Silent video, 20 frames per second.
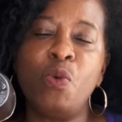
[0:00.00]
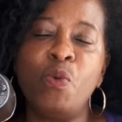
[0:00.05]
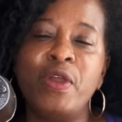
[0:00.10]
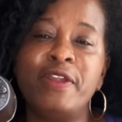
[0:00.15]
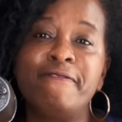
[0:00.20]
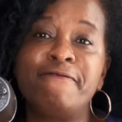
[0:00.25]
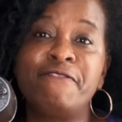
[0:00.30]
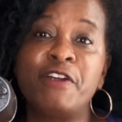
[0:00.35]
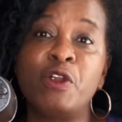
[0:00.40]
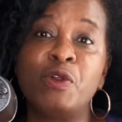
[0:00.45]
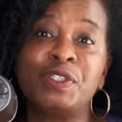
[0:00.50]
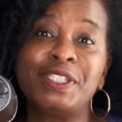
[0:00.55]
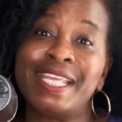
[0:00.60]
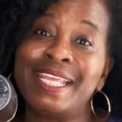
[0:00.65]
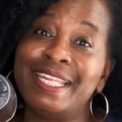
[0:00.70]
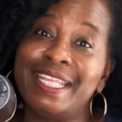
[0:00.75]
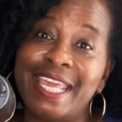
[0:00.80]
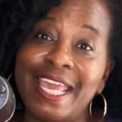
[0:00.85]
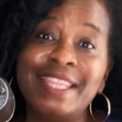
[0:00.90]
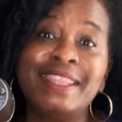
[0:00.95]
went first
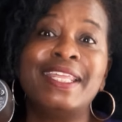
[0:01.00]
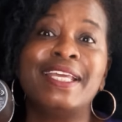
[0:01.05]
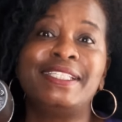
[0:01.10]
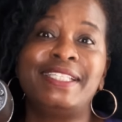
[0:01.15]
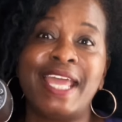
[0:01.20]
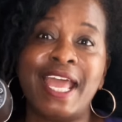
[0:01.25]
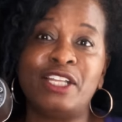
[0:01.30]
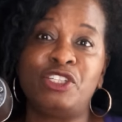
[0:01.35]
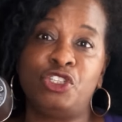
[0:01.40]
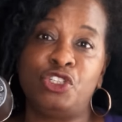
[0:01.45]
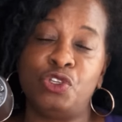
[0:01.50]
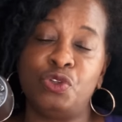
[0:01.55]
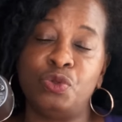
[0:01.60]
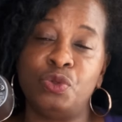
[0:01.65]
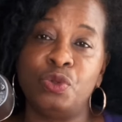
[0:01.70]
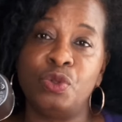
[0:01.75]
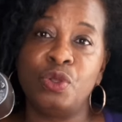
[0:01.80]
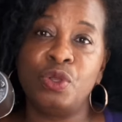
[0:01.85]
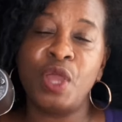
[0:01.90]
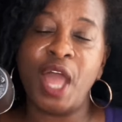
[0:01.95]
in getting that tattoo.